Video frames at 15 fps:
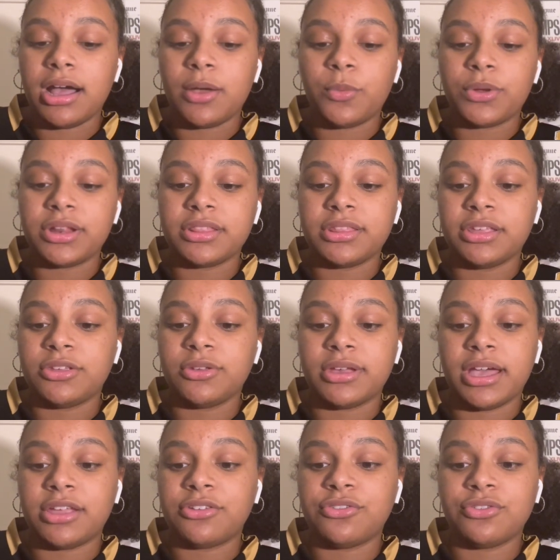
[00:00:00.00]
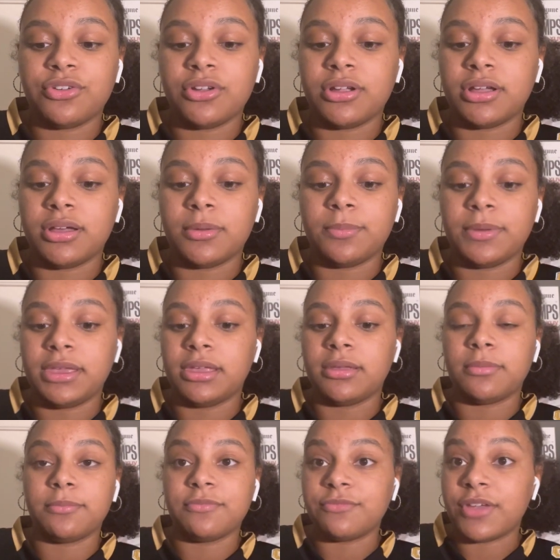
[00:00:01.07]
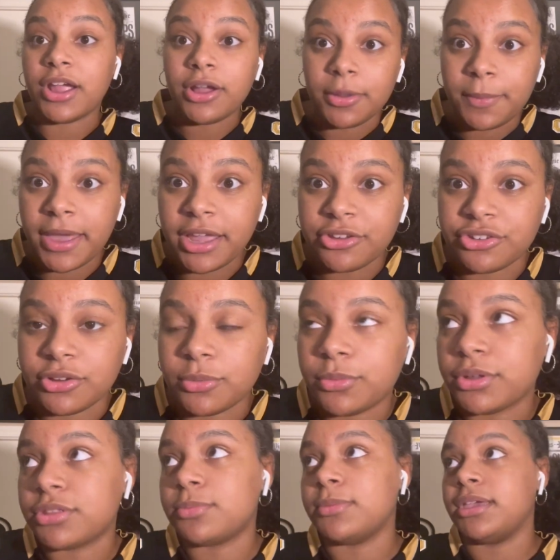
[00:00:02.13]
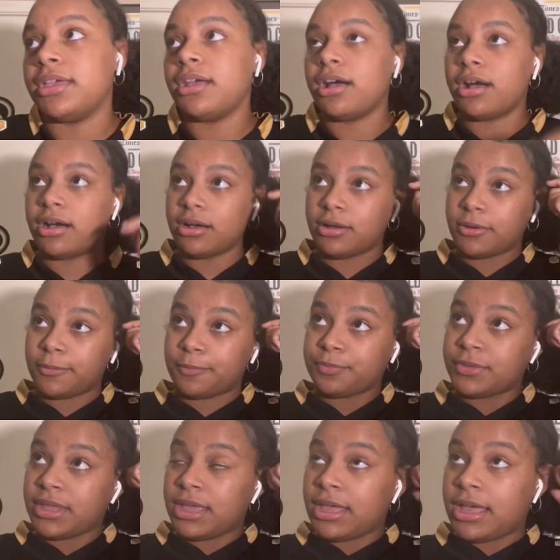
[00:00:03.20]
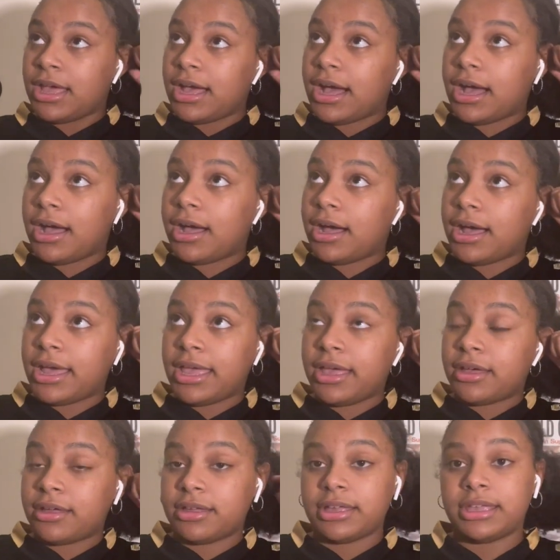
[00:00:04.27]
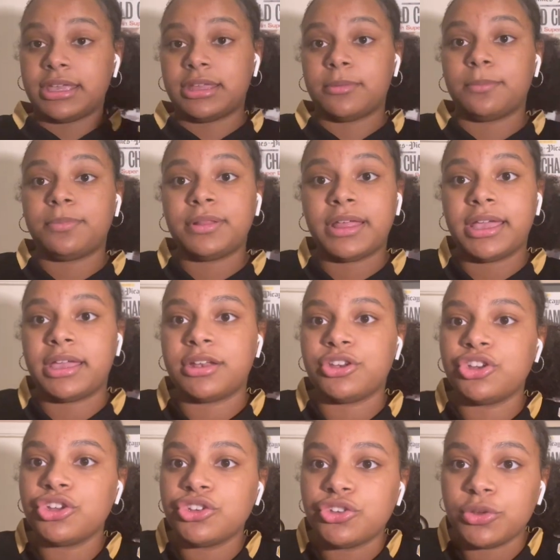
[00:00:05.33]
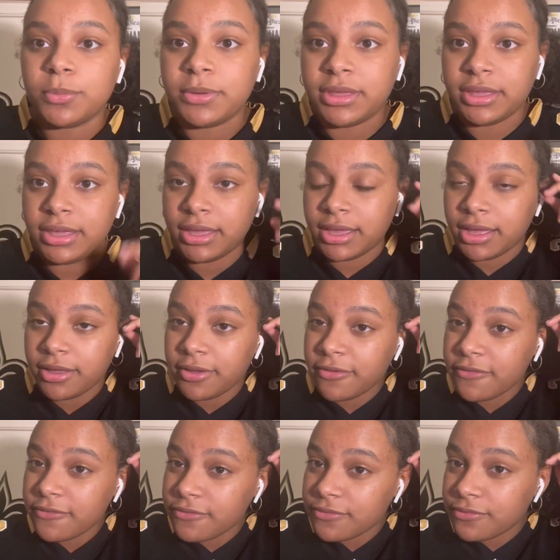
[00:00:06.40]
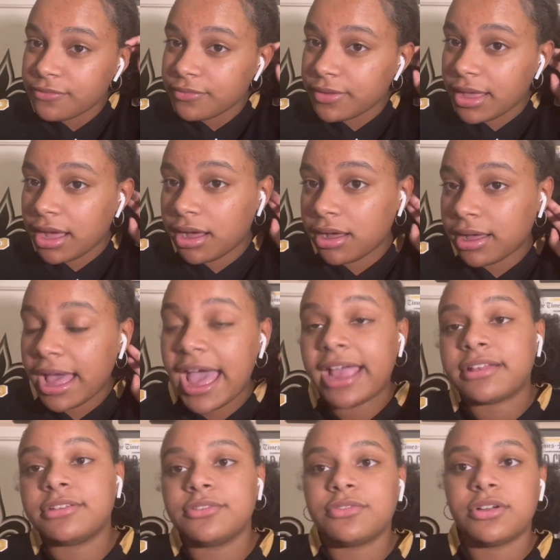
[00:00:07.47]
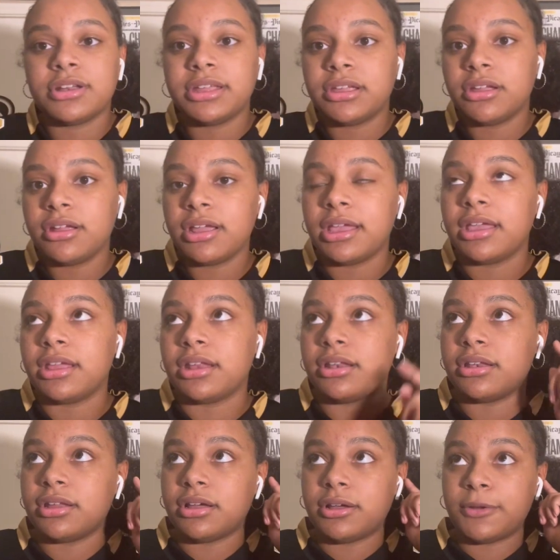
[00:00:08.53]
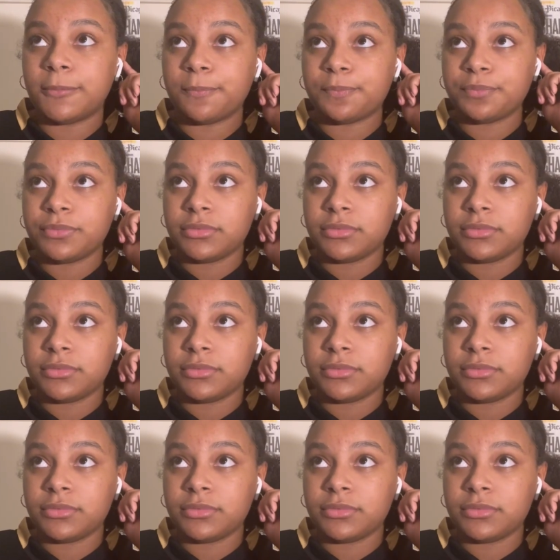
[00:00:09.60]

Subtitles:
want to thank you guys for being very patient with me. I again plan to be active on here, and